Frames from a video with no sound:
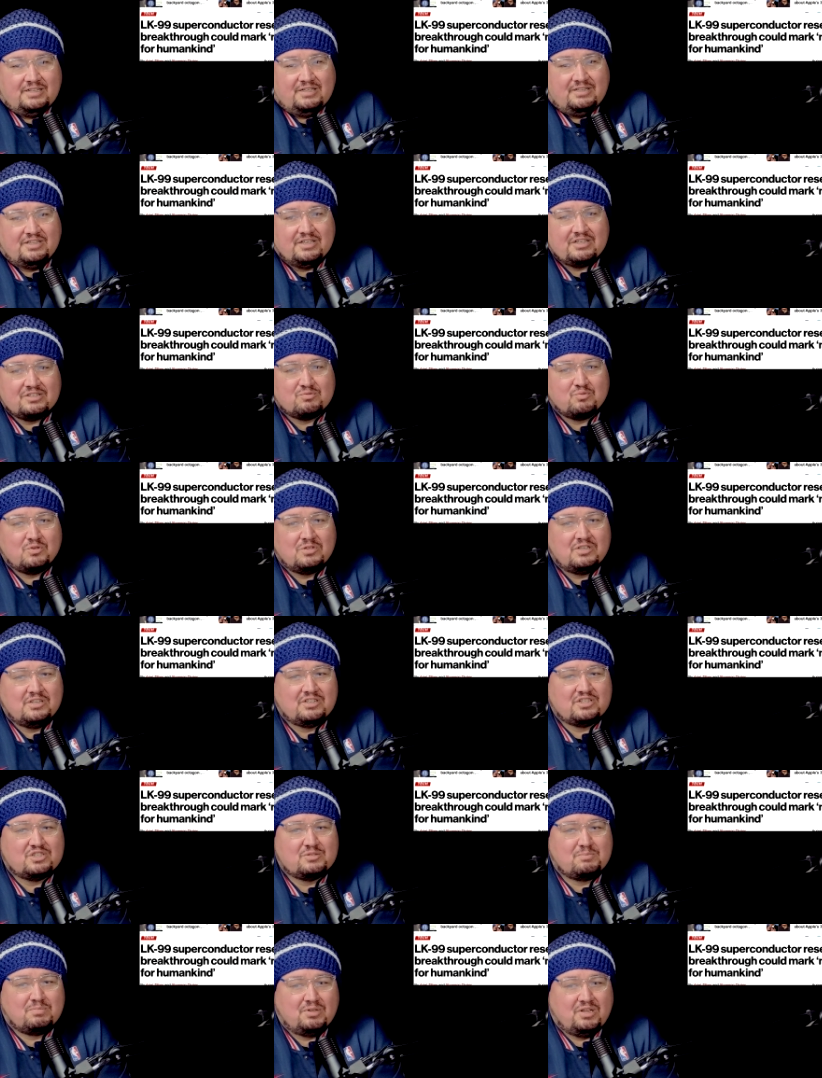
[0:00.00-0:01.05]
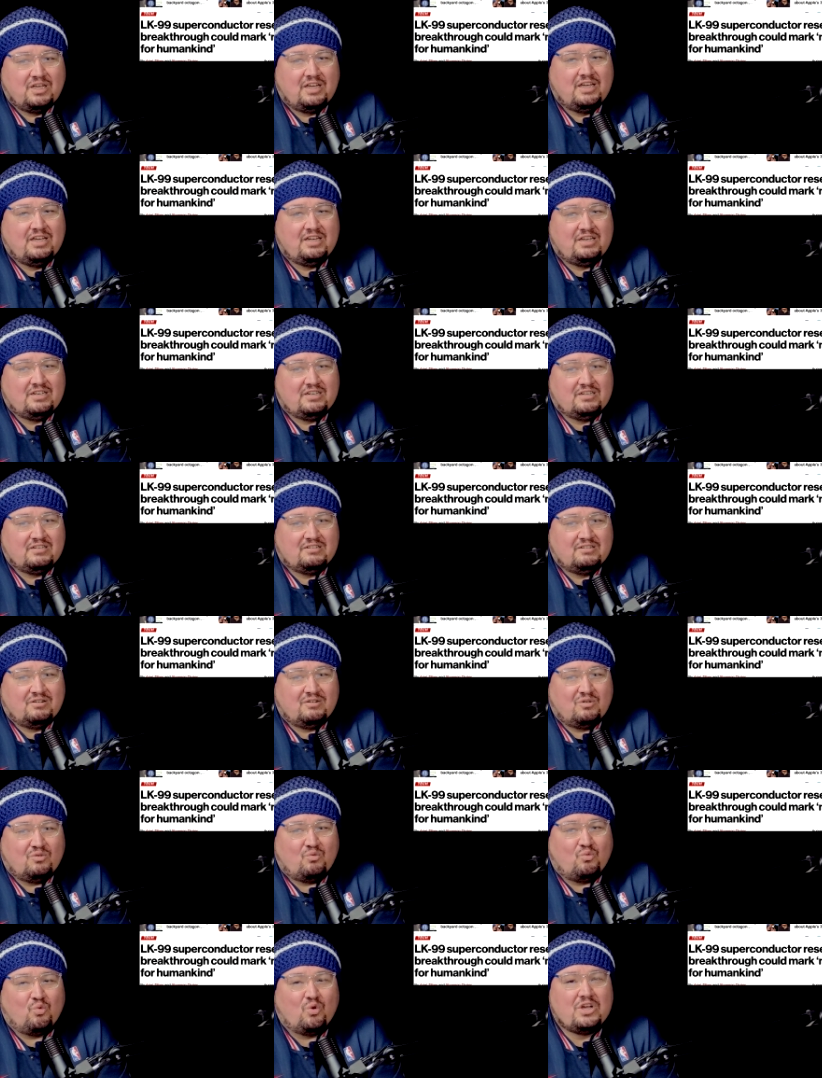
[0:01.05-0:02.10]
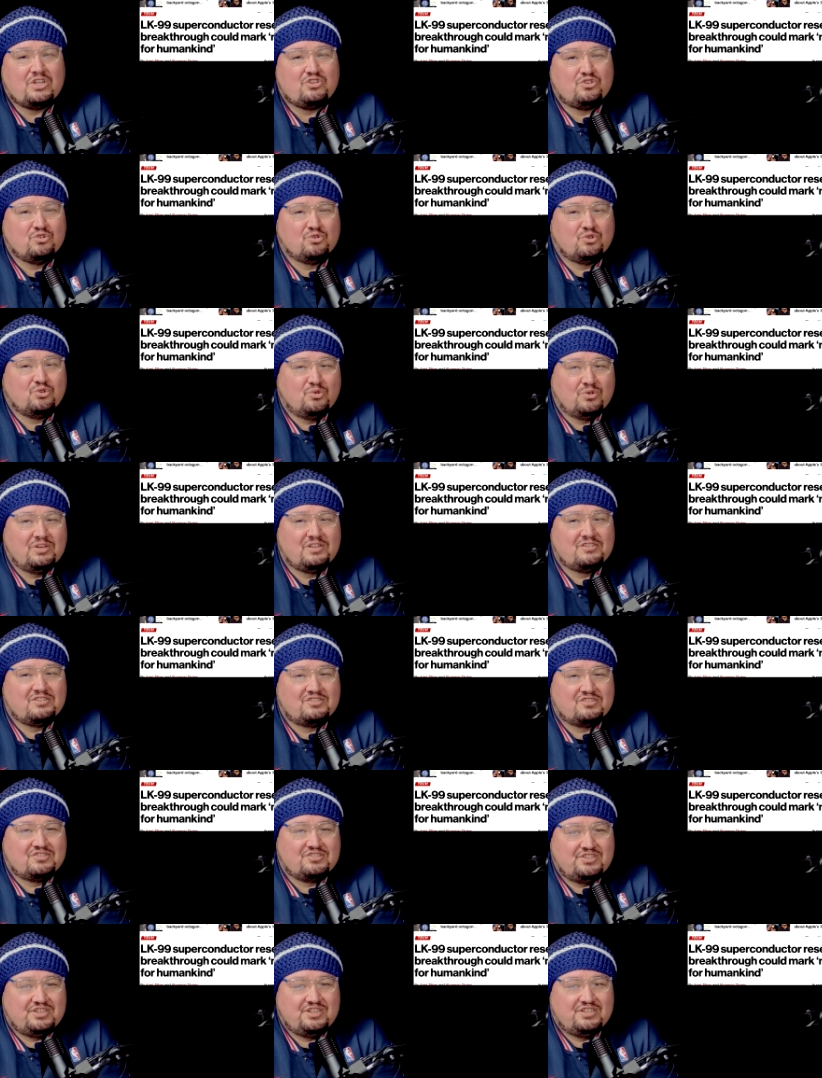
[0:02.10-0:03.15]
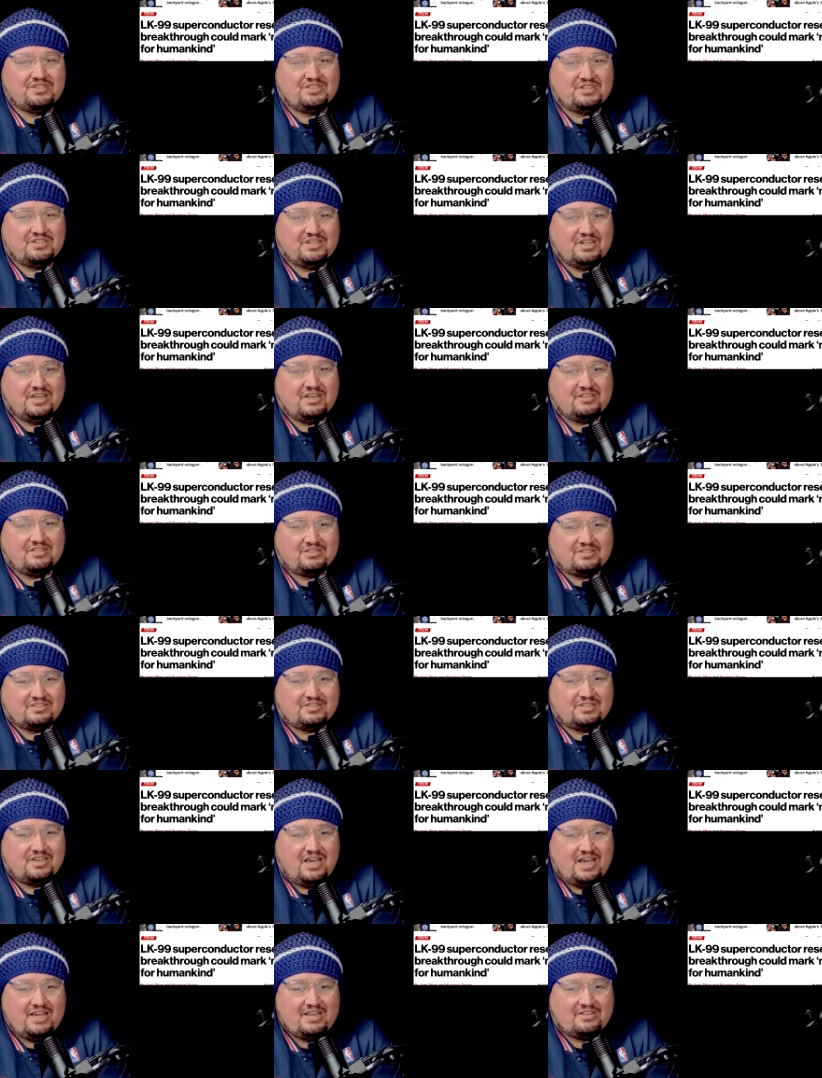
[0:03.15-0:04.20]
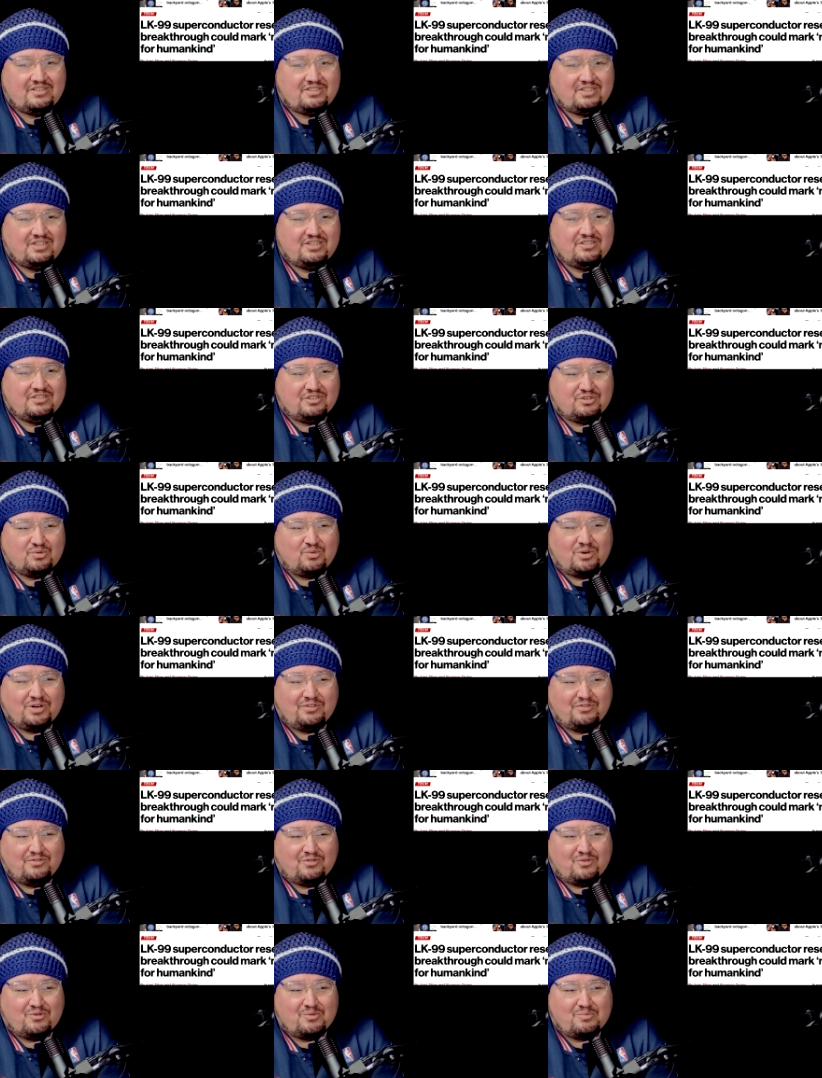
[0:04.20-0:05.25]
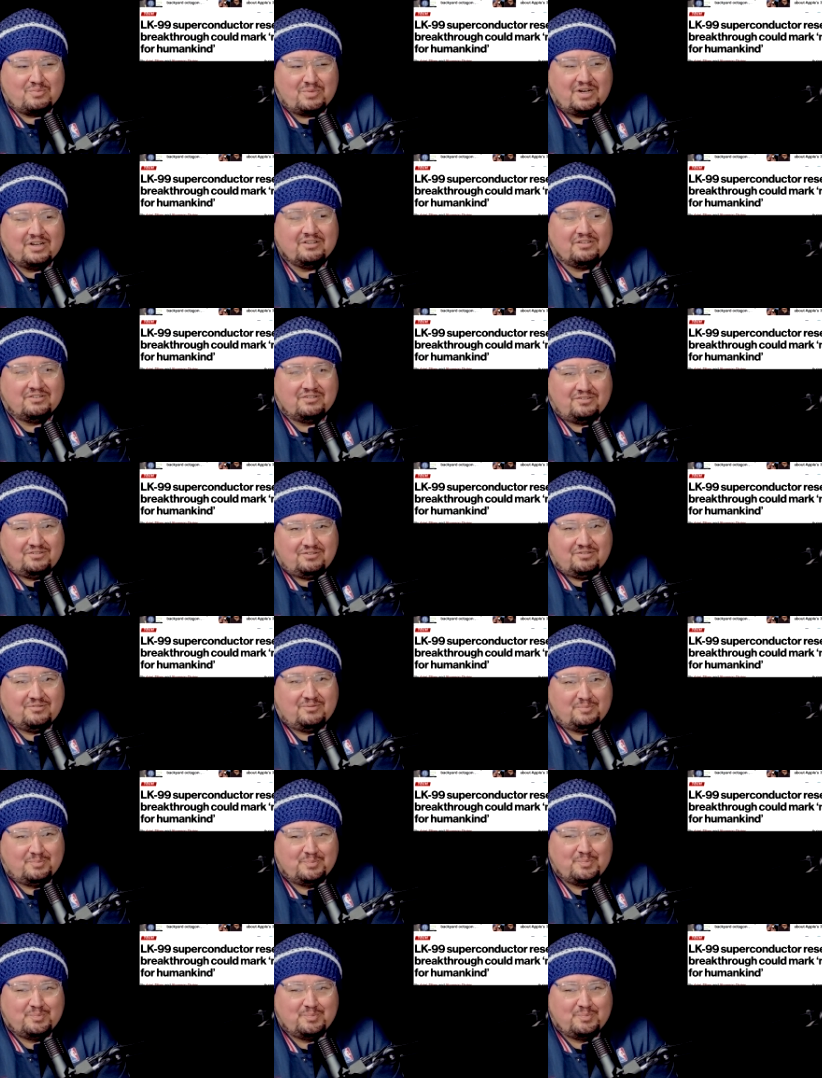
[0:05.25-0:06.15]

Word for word: this will explain what you're going to see in the next 18 to 24 months.